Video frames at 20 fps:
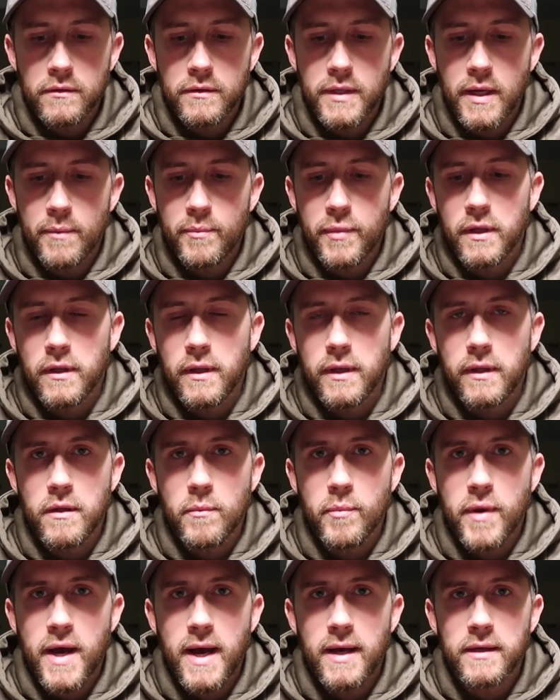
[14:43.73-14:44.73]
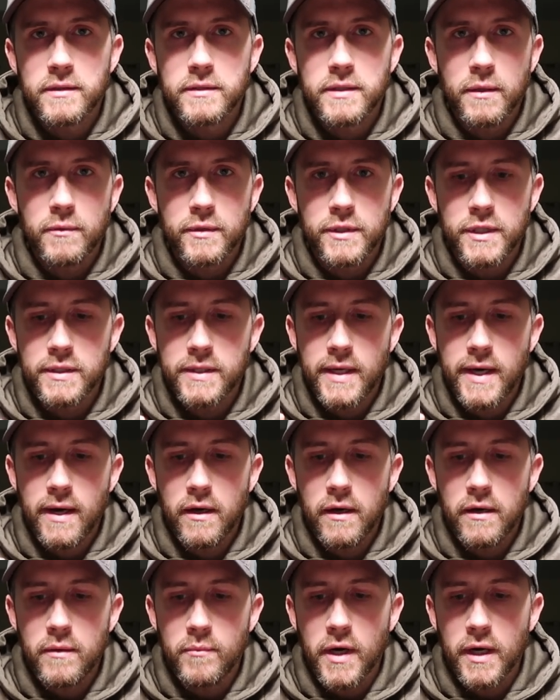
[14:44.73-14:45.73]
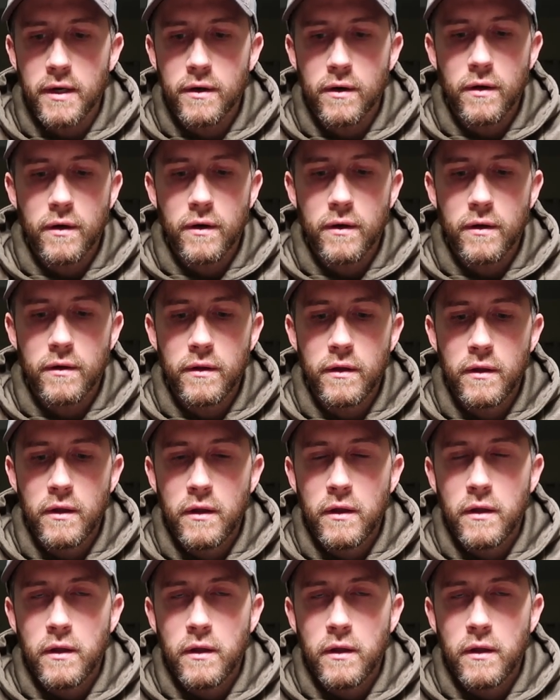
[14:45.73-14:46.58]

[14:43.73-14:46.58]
Typically in the past I would just carry my call,